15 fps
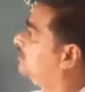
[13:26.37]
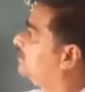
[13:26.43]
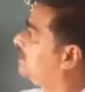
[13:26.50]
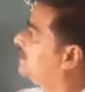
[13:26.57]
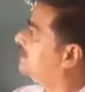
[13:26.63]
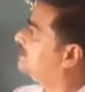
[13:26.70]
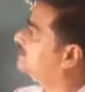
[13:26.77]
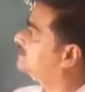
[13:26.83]
we
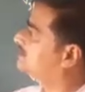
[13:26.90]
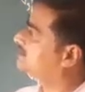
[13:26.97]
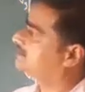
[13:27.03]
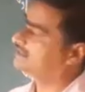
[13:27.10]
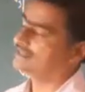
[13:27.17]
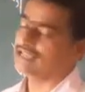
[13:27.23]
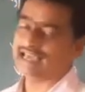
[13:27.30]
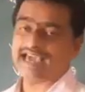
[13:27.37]
can
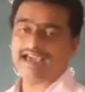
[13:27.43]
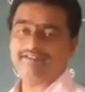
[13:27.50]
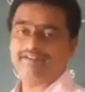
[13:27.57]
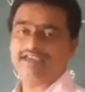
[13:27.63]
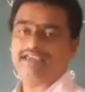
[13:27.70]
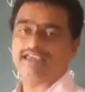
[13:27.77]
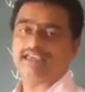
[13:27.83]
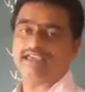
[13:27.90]

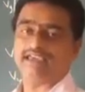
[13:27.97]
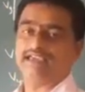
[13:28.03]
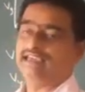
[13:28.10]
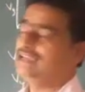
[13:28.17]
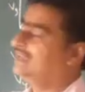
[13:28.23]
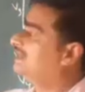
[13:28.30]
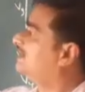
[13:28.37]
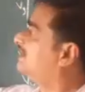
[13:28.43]
have a
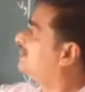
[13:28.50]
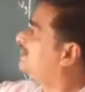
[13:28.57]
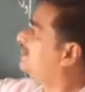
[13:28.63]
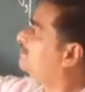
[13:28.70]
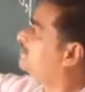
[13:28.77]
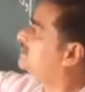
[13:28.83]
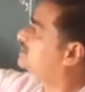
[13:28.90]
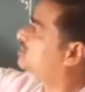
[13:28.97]

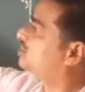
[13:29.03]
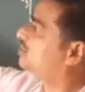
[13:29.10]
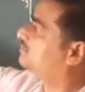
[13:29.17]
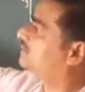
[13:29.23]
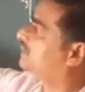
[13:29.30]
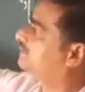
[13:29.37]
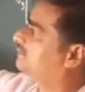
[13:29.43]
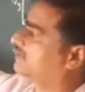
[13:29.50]
clear picture
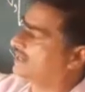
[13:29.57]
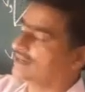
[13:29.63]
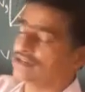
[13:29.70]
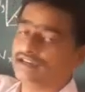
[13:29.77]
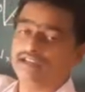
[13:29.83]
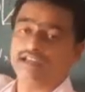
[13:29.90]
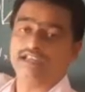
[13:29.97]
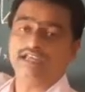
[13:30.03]
of that one
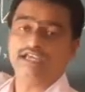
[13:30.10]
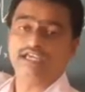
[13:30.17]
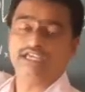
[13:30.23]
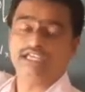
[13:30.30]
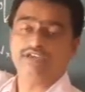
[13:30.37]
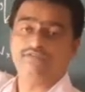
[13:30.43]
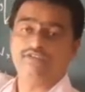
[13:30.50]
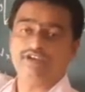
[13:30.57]

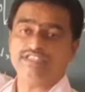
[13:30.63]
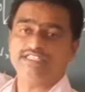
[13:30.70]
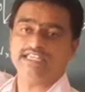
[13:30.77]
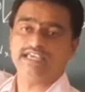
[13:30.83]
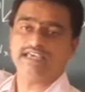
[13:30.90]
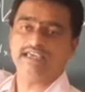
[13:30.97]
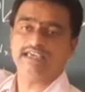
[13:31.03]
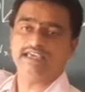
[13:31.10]
if we
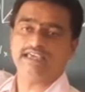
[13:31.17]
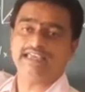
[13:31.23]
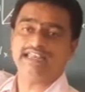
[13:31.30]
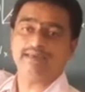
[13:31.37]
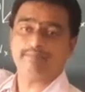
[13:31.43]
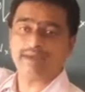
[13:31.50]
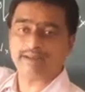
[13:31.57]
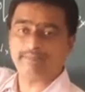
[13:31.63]
see in
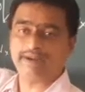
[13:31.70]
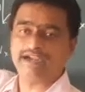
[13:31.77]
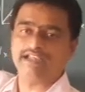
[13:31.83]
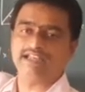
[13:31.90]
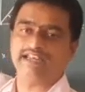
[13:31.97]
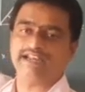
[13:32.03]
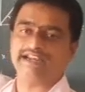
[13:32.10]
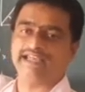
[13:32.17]
a
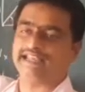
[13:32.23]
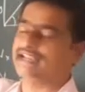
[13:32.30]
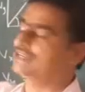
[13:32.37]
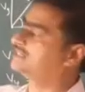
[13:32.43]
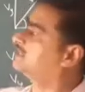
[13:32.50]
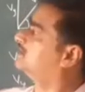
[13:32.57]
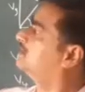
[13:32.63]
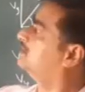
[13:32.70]
perpendicular direction,